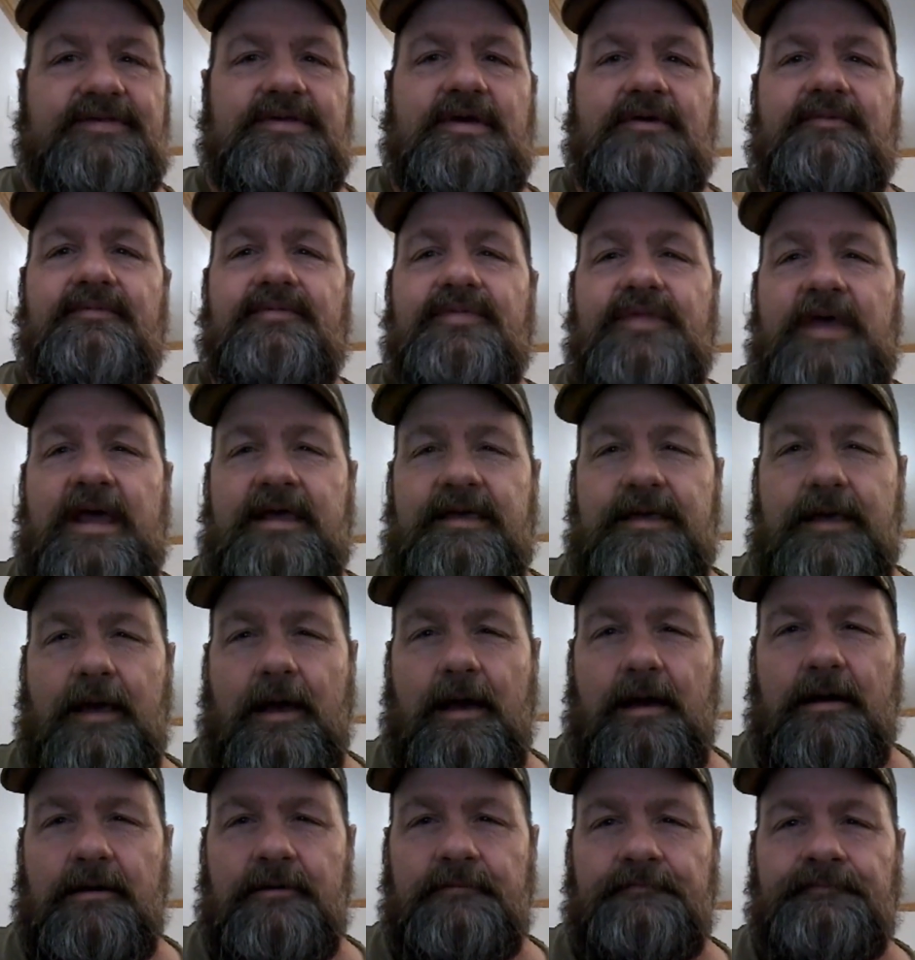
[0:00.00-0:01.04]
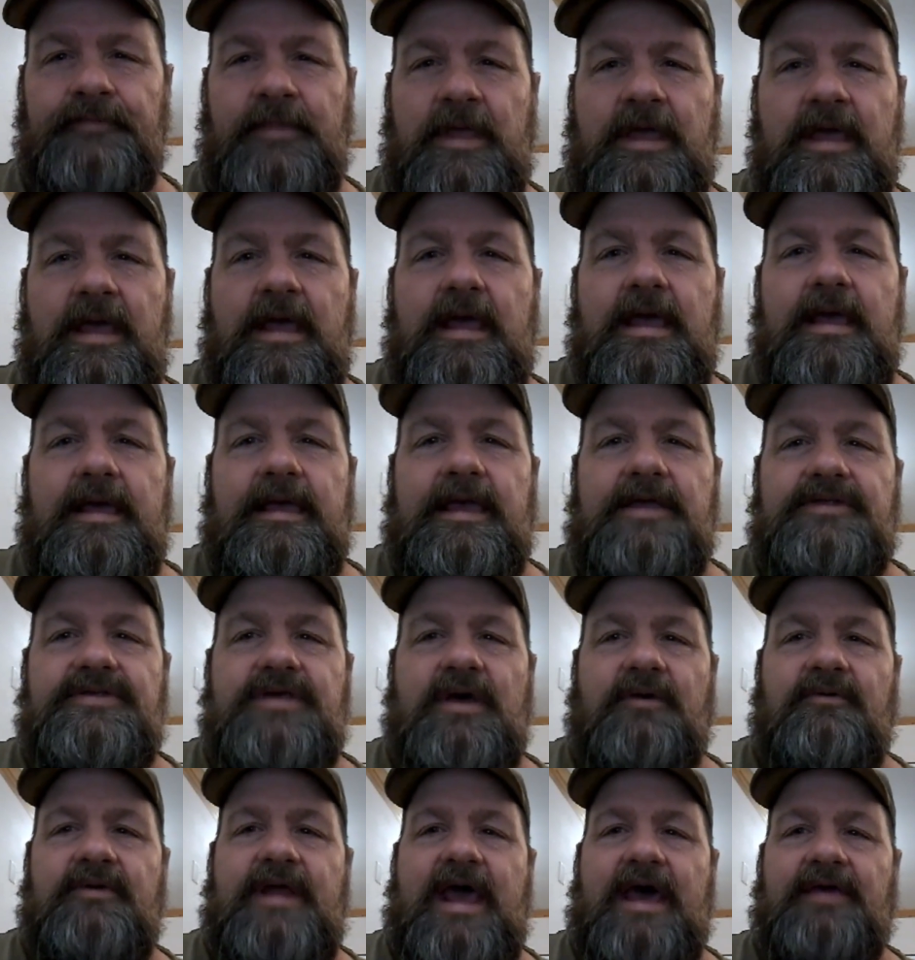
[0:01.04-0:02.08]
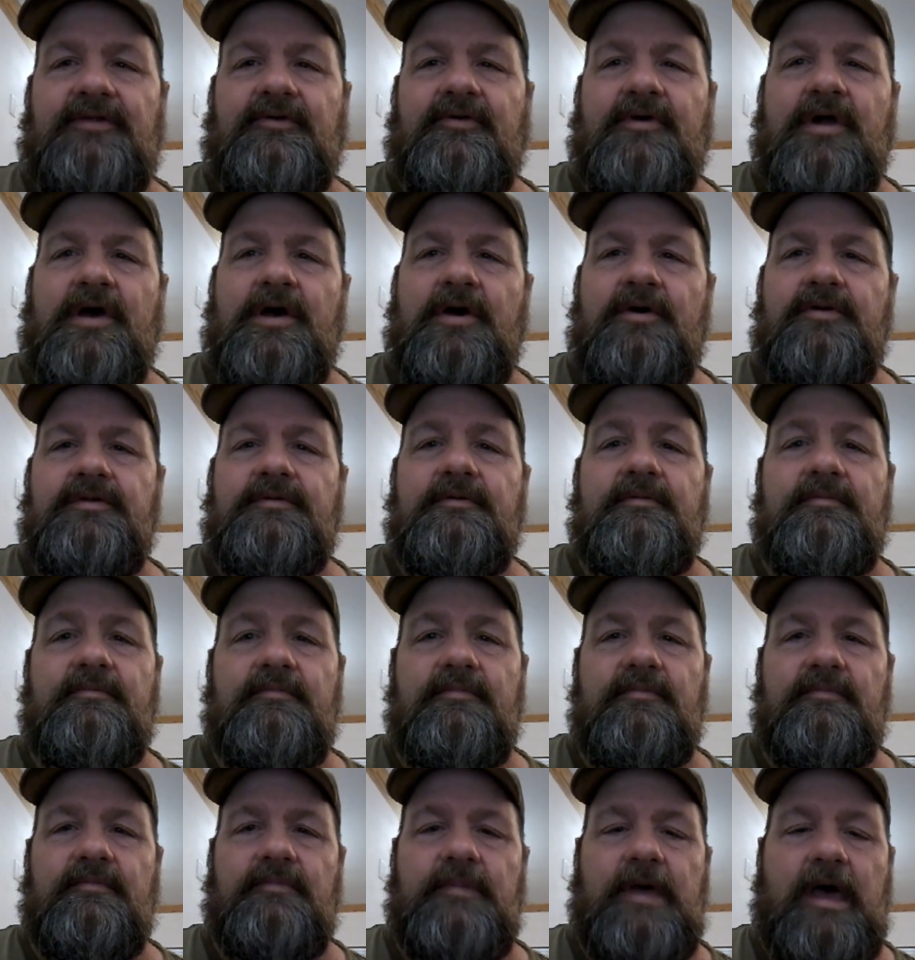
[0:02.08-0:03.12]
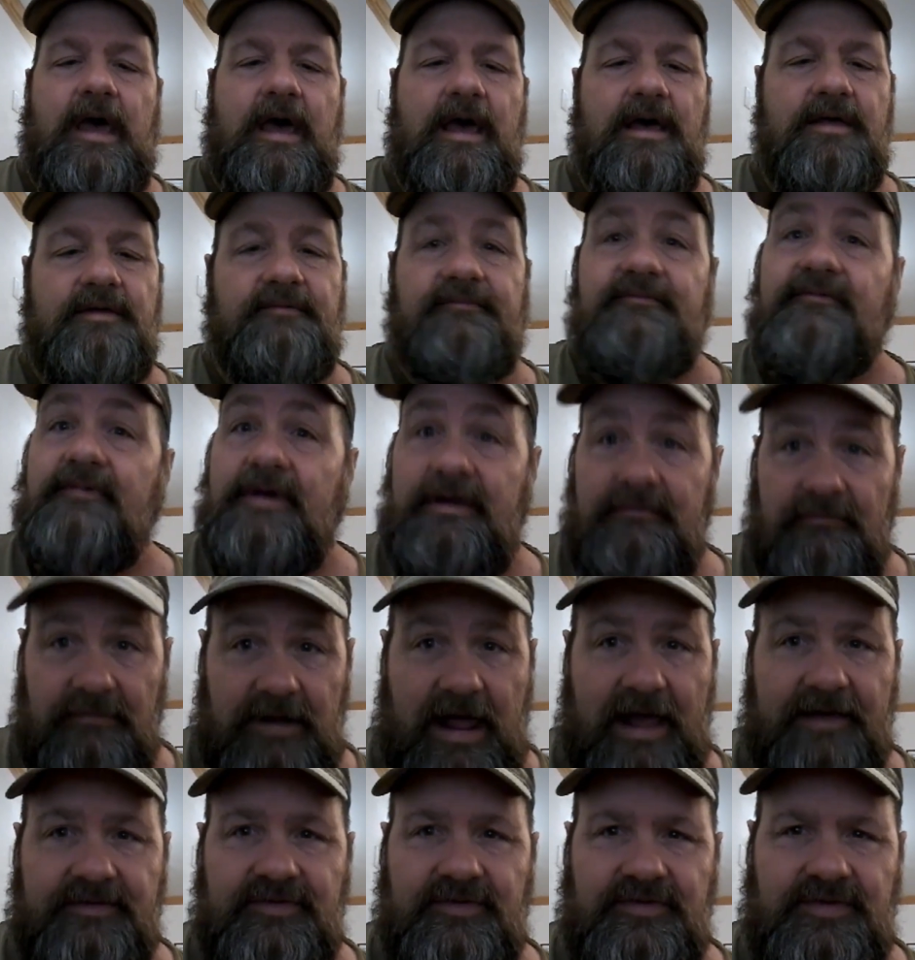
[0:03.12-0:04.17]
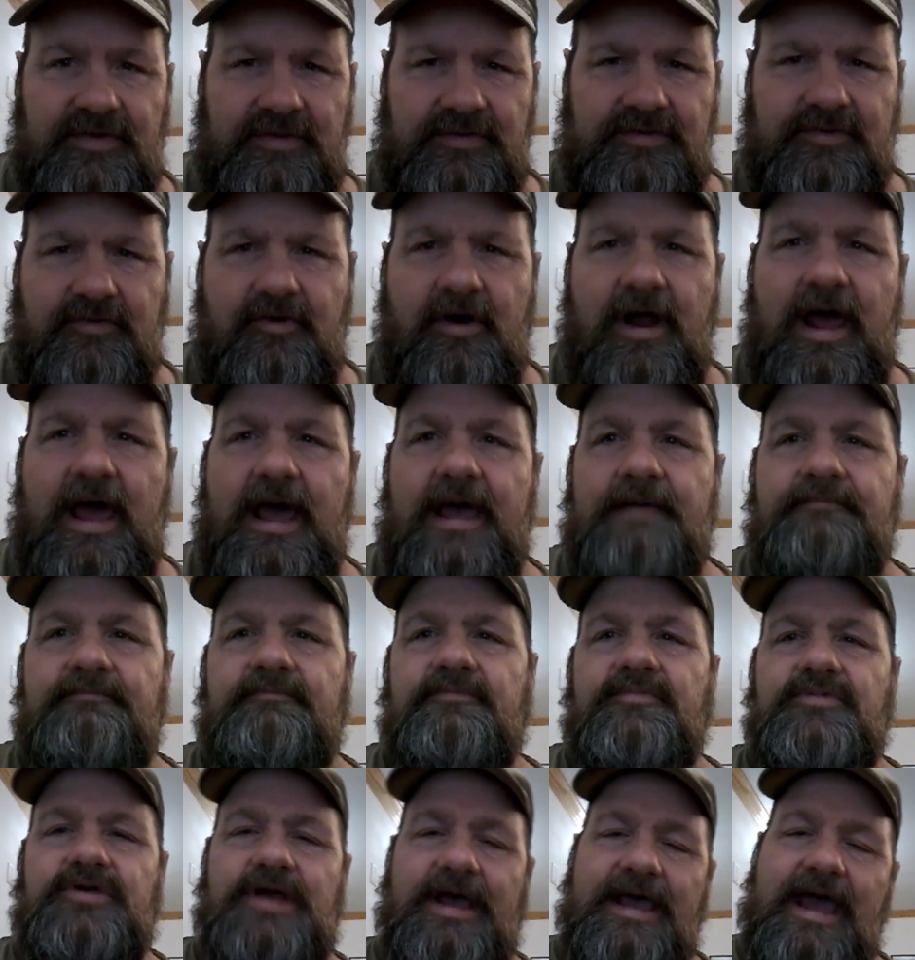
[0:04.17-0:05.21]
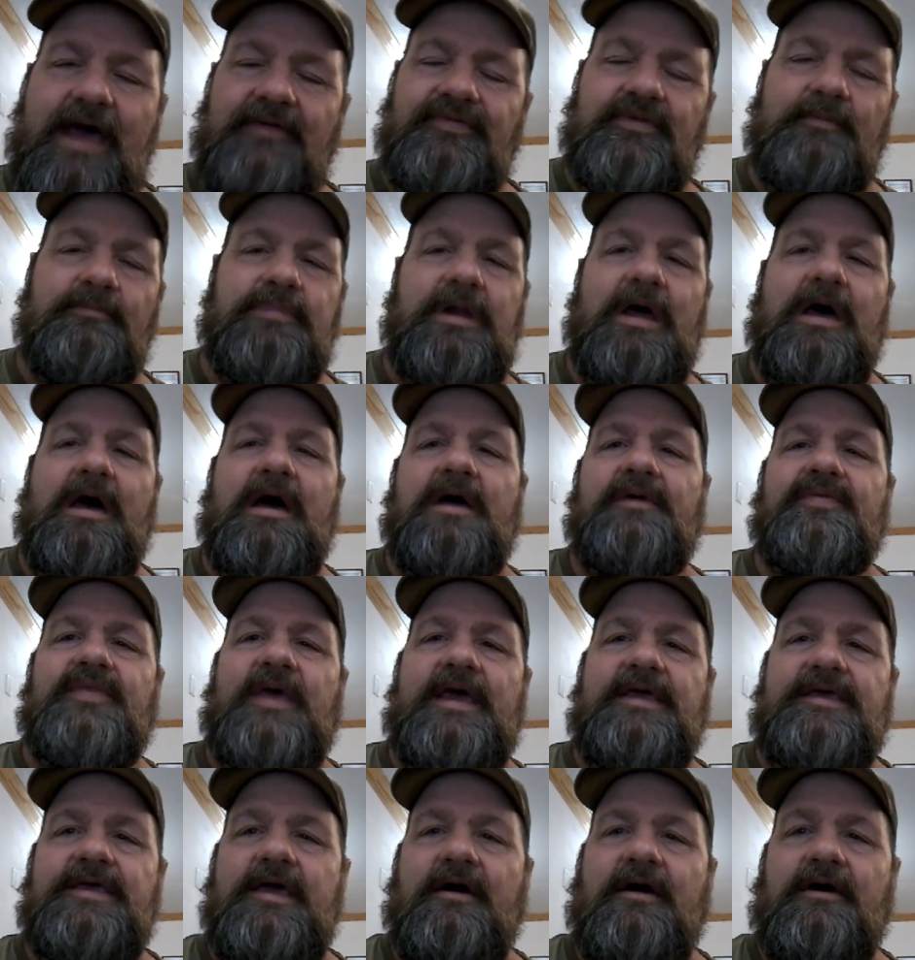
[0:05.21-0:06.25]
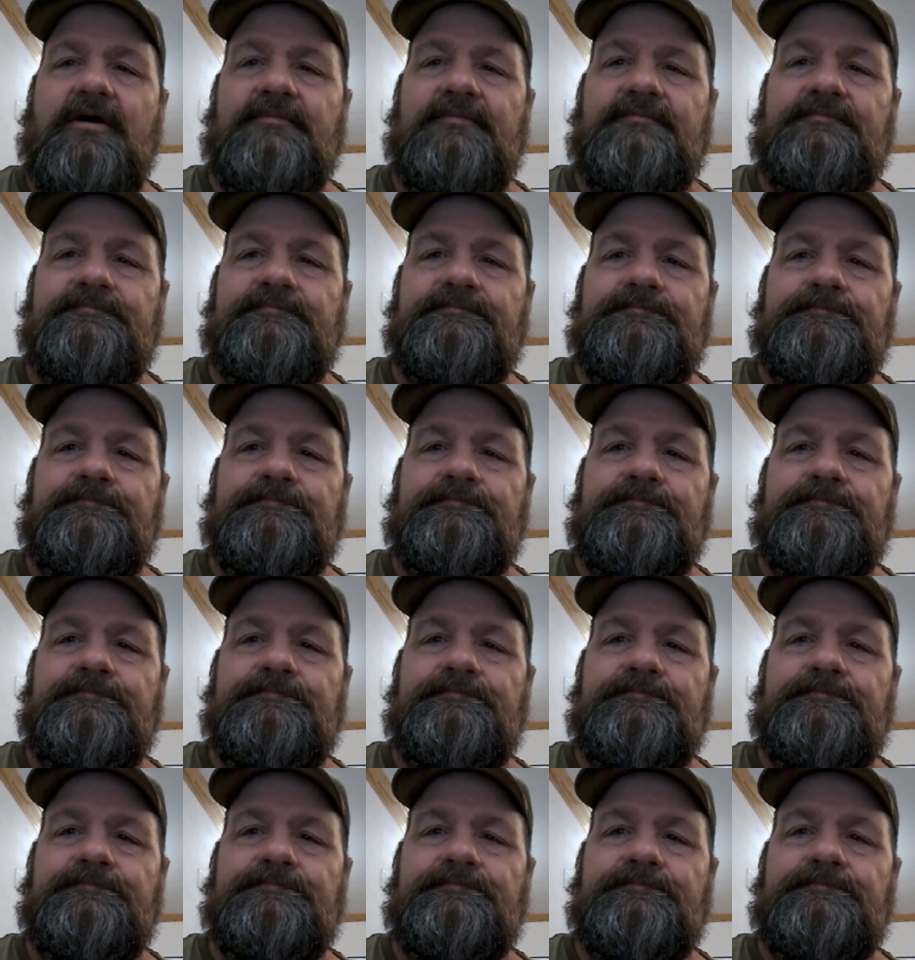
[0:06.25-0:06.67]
So thank y'all. Get you on down the road. Like and subscribe. Check out the blog. Thank y'all.